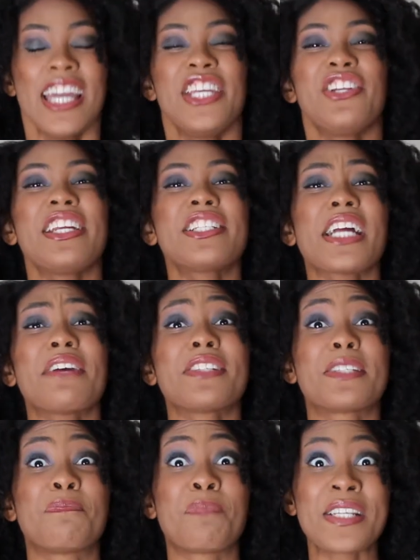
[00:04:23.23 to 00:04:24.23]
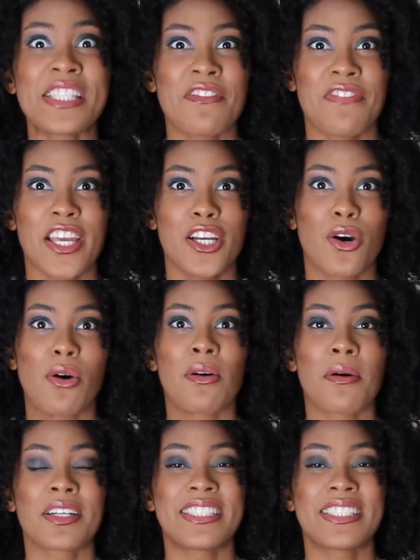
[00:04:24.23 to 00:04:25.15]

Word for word: You need to have a specific goal.